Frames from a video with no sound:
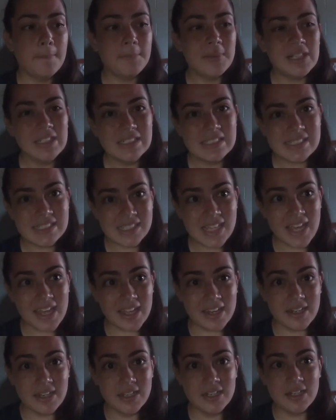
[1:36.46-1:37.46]
But
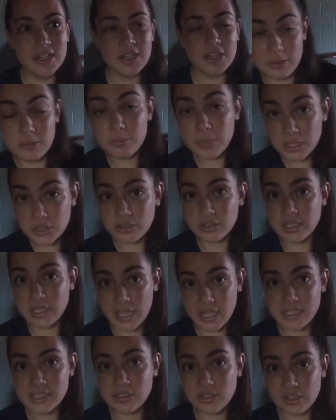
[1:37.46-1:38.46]
instead, the mother
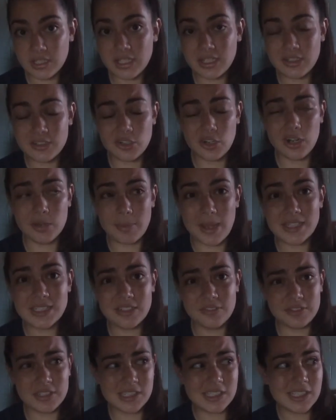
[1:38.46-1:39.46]
yanks on the kid's arm as
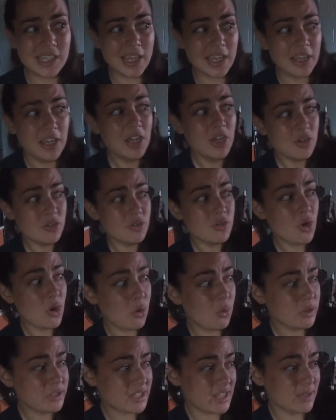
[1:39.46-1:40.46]
if to say,
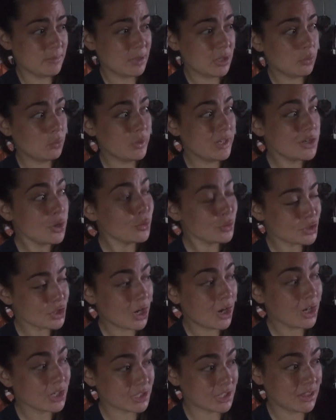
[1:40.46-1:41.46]
no, Timmy, we don't
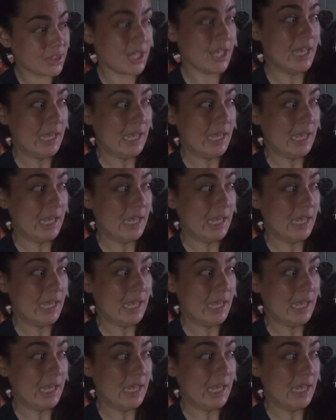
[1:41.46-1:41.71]
talk to the